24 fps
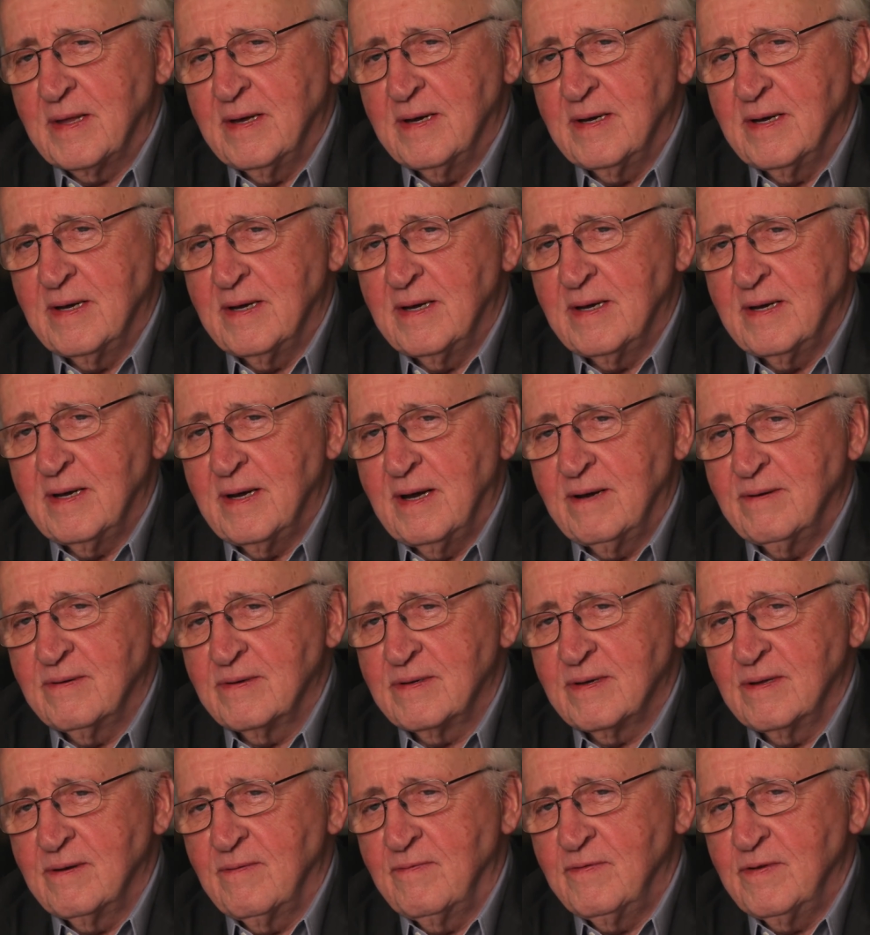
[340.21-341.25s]
uh, I was
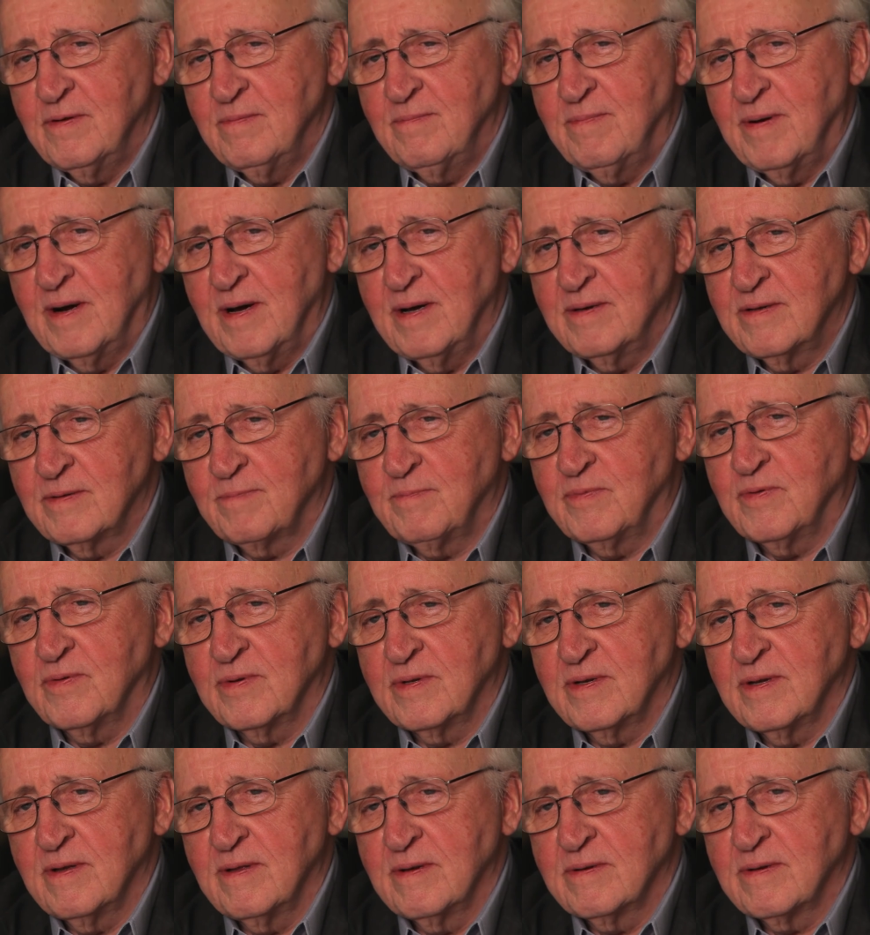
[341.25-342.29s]
interviewed by
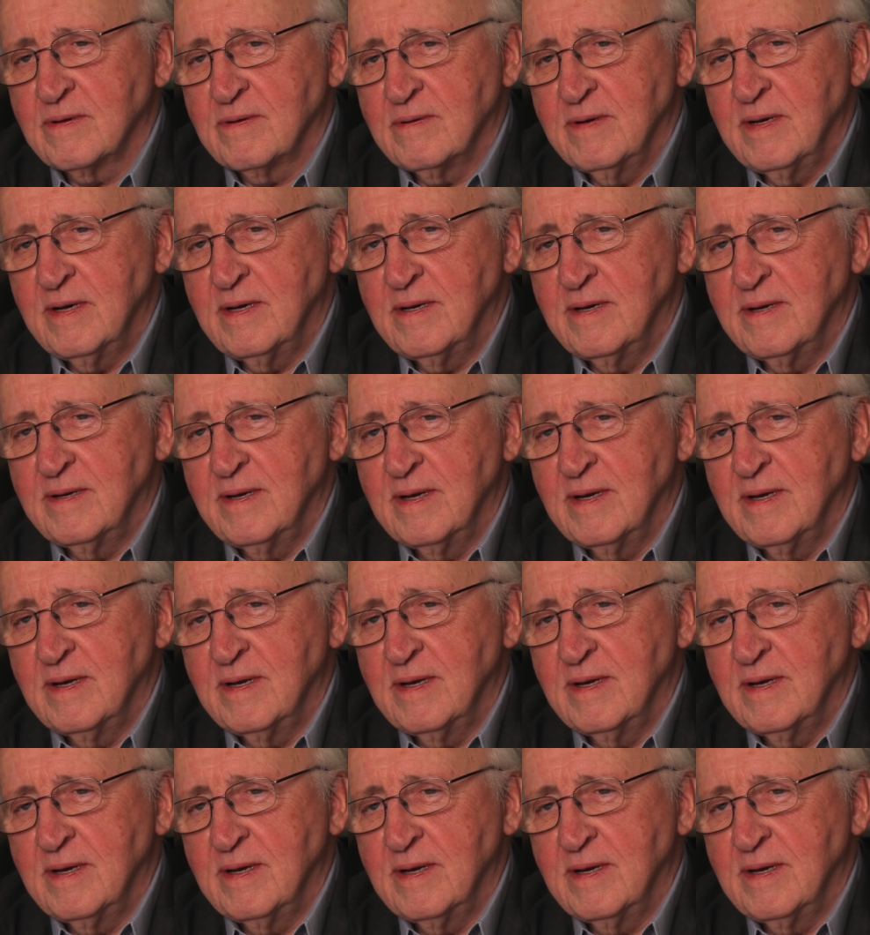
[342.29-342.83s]
Sports Illustrated.